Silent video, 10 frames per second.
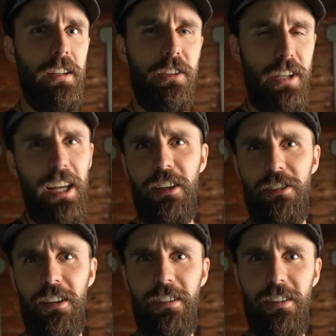
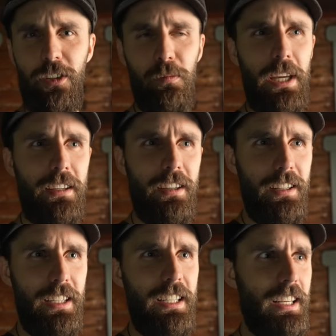challenges to make
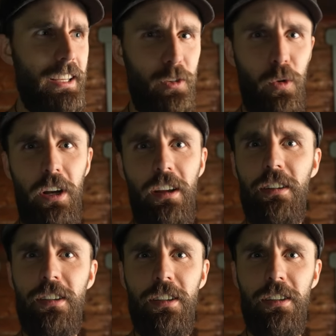cleaning and sorting
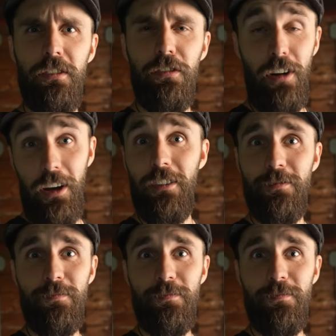fun.